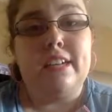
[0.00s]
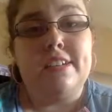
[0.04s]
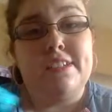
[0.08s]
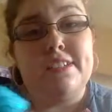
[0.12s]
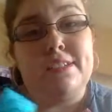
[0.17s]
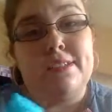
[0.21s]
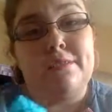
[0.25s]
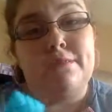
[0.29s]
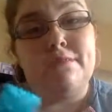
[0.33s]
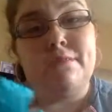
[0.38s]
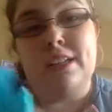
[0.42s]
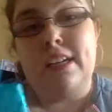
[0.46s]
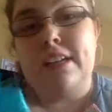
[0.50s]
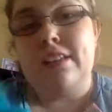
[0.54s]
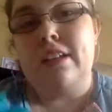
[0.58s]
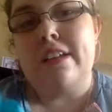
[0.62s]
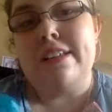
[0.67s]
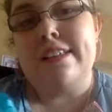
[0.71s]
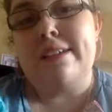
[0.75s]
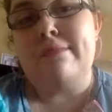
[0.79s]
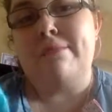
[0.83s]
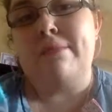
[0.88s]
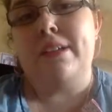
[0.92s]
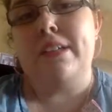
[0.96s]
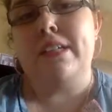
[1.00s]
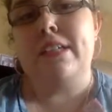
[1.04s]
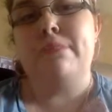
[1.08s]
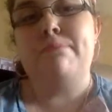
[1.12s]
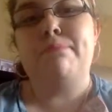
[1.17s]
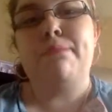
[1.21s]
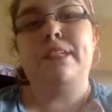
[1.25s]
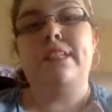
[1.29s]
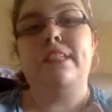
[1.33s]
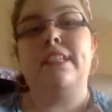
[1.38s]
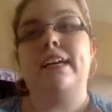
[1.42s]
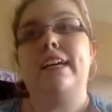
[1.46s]
I thought they were gonna be
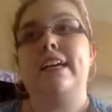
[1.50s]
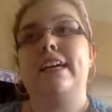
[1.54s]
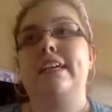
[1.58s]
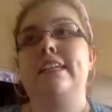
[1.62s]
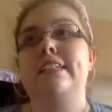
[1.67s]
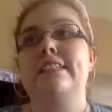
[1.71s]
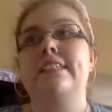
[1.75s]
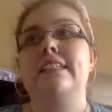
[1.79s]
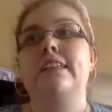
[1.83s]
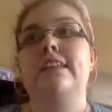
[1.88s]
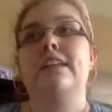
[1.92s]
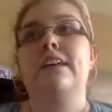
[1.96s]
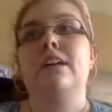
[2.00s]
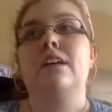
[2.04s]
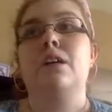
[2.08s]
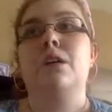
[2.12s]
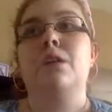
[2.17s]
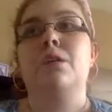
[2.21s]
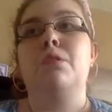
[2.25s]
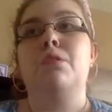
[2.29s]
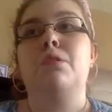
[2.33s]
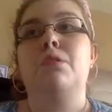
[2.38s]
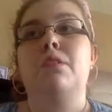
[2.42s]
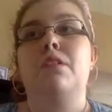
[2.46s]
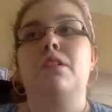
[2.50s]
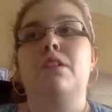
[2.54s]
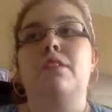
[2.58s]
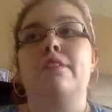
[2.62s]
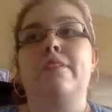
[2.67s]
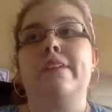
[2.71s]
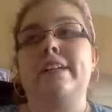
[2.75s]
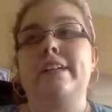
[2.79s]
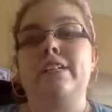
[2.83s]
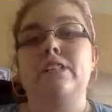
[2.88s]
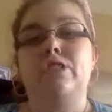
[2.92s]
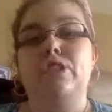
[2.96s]
like like a
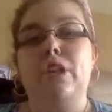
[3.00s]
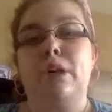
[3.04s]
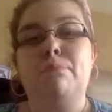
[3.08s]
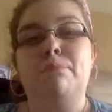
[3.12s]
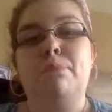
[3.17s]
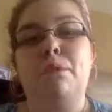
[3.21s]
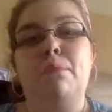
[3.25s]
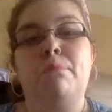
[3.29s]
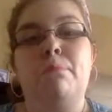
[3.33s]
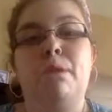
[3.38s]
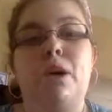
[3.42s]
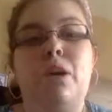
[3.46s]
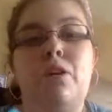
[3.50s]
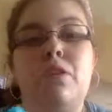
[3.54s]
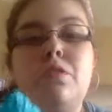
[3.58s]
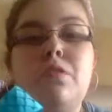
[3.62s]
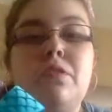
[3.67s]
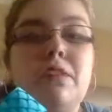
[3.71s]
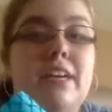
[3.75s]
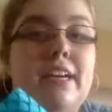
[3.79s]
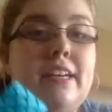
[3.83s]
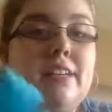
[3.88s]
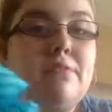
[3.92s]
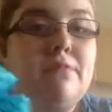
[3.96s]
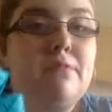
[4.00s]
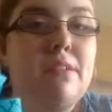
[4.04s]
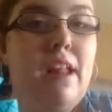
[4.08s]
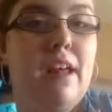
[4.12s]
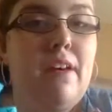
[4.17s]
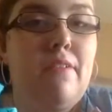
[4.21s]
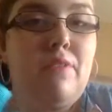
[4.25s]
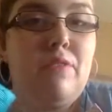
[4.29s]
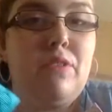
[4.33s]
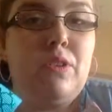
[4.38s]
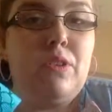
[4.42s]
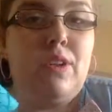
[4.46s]
jumbo bow, like one of
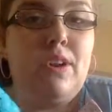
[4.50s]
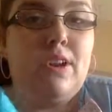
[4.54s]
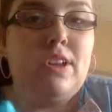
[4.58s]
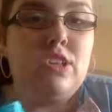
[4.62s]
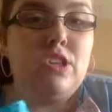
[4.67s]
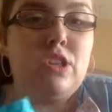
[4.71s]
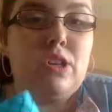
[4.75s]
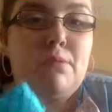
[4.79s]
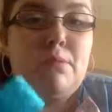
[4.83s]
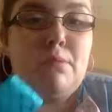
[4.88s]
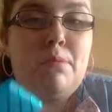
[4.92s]
Luna's jumbo bows,